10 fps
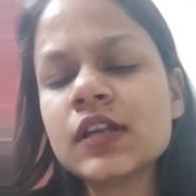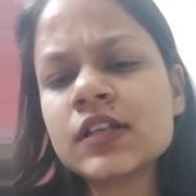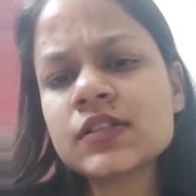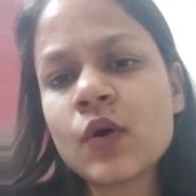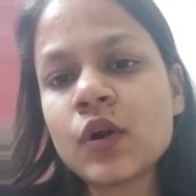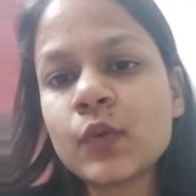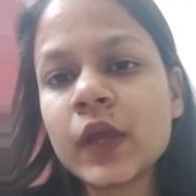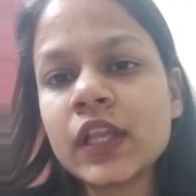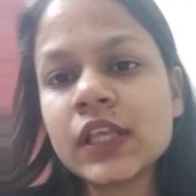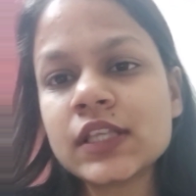is not
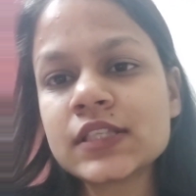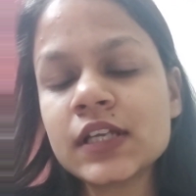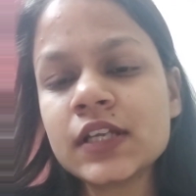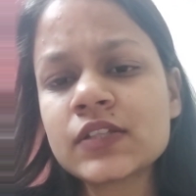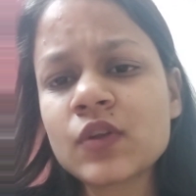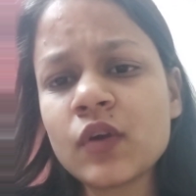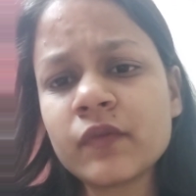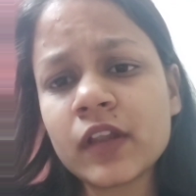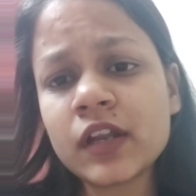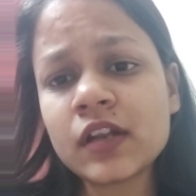very easy. It is not
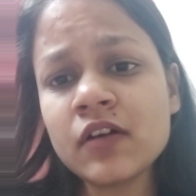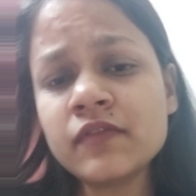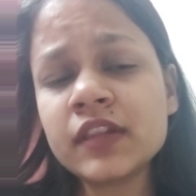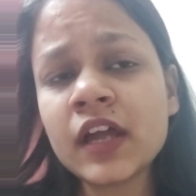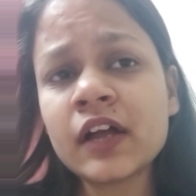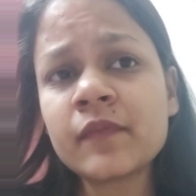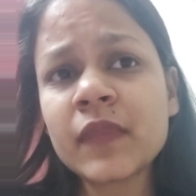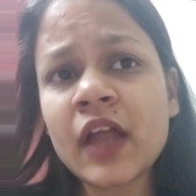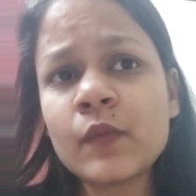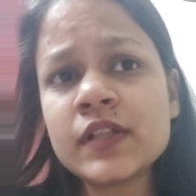very tough.
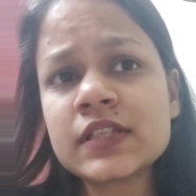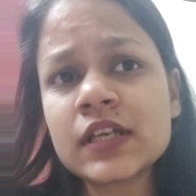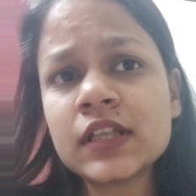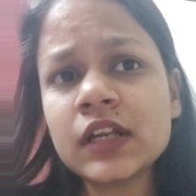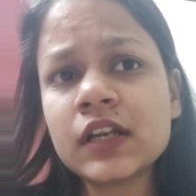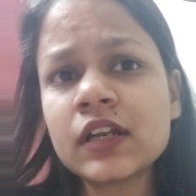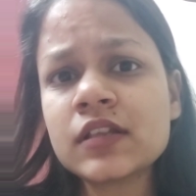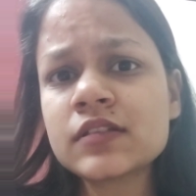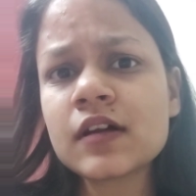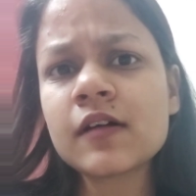I will say that it
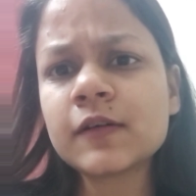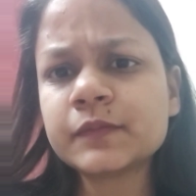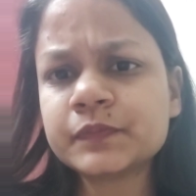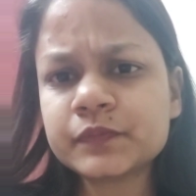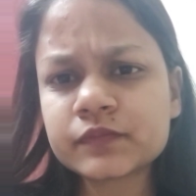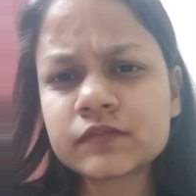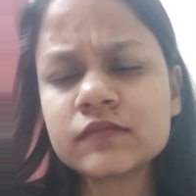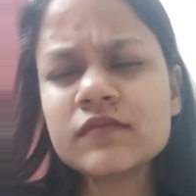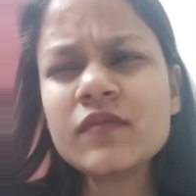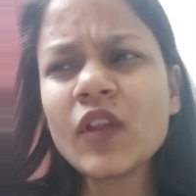is a
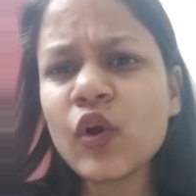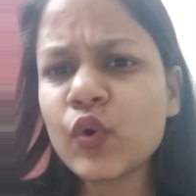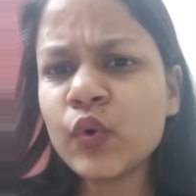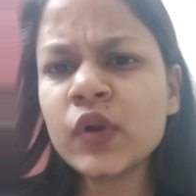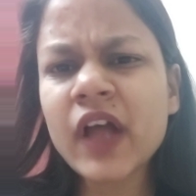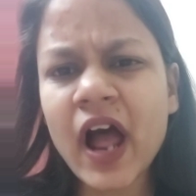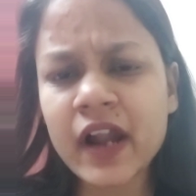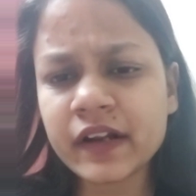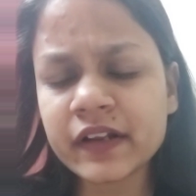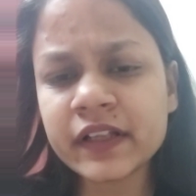good
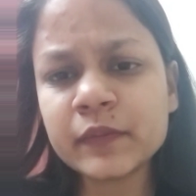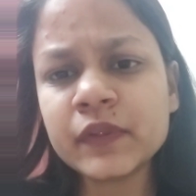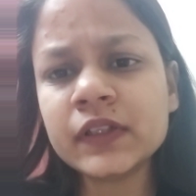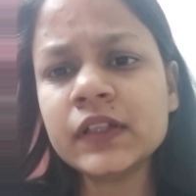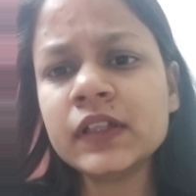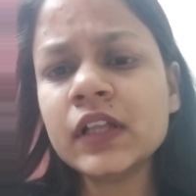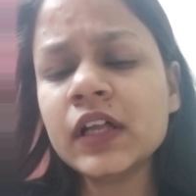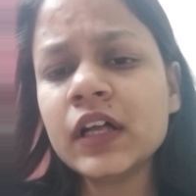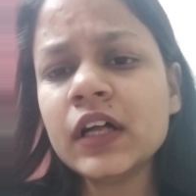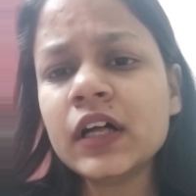handleable
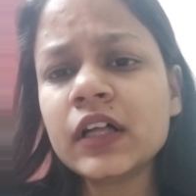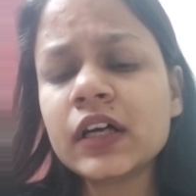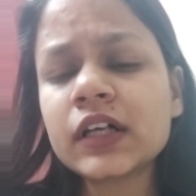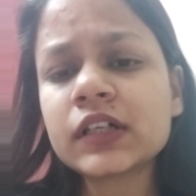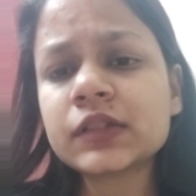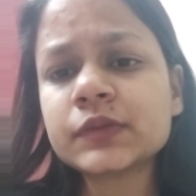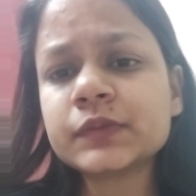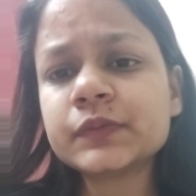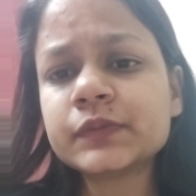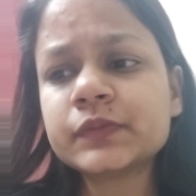uh,
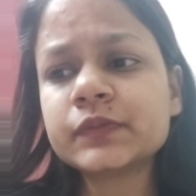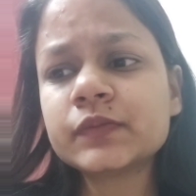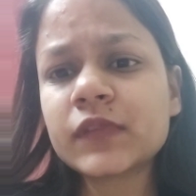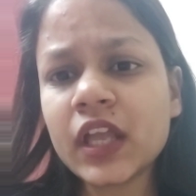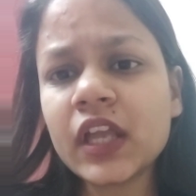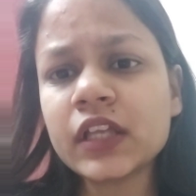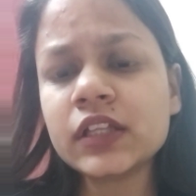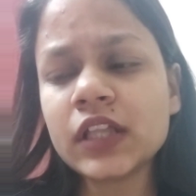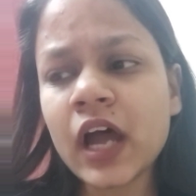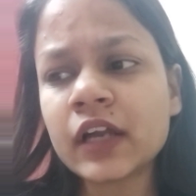
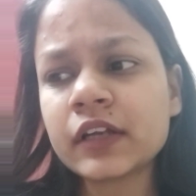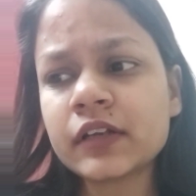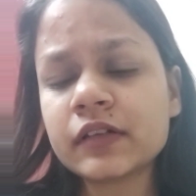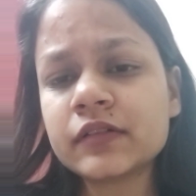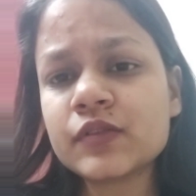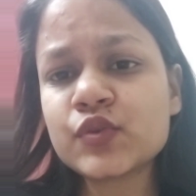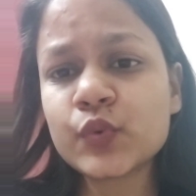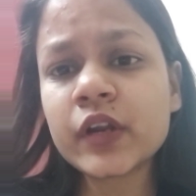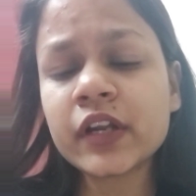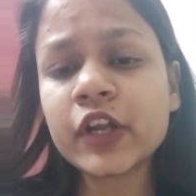thing that
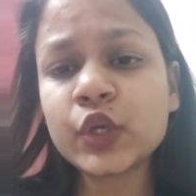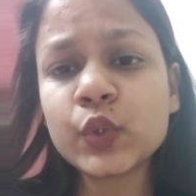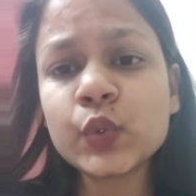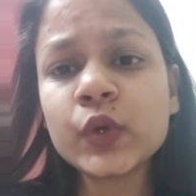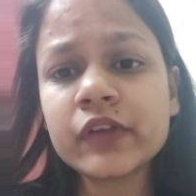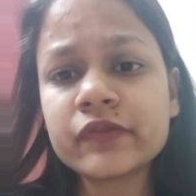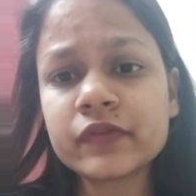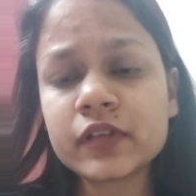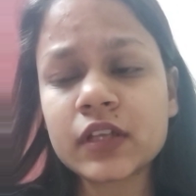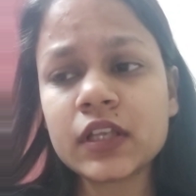student can do if
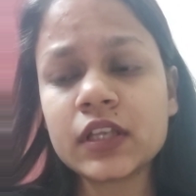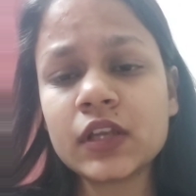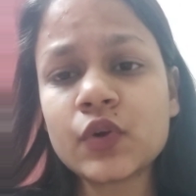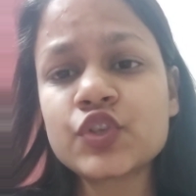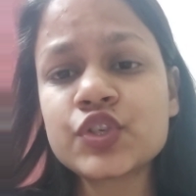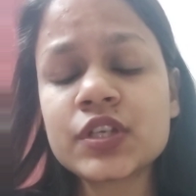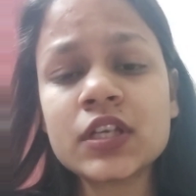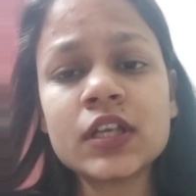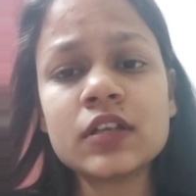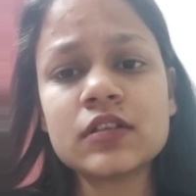he or she
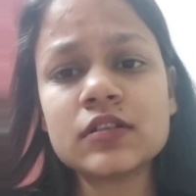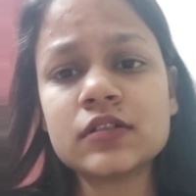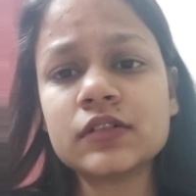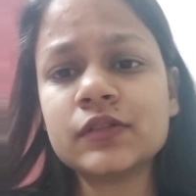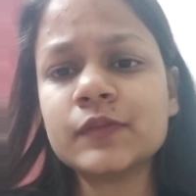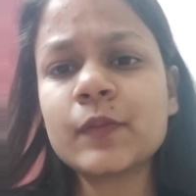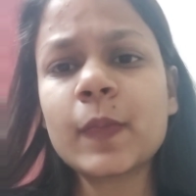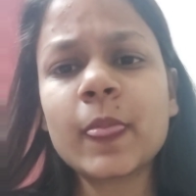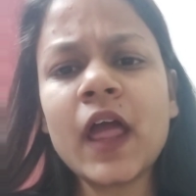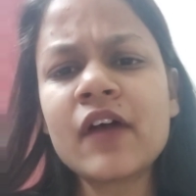is the
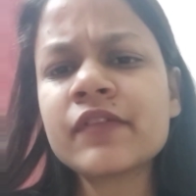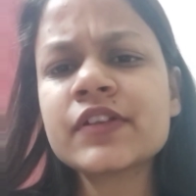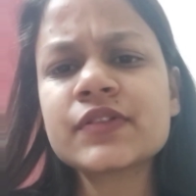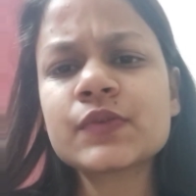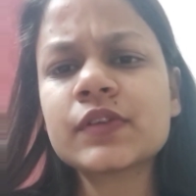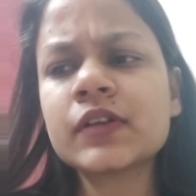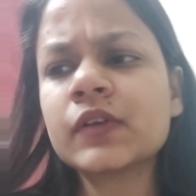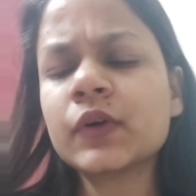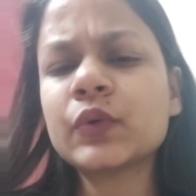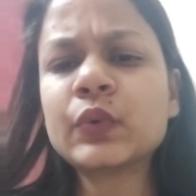average
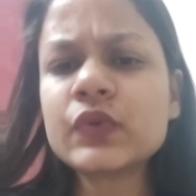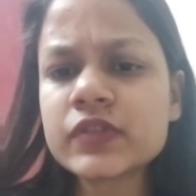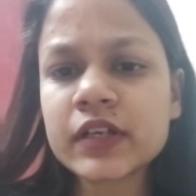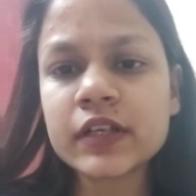student or the good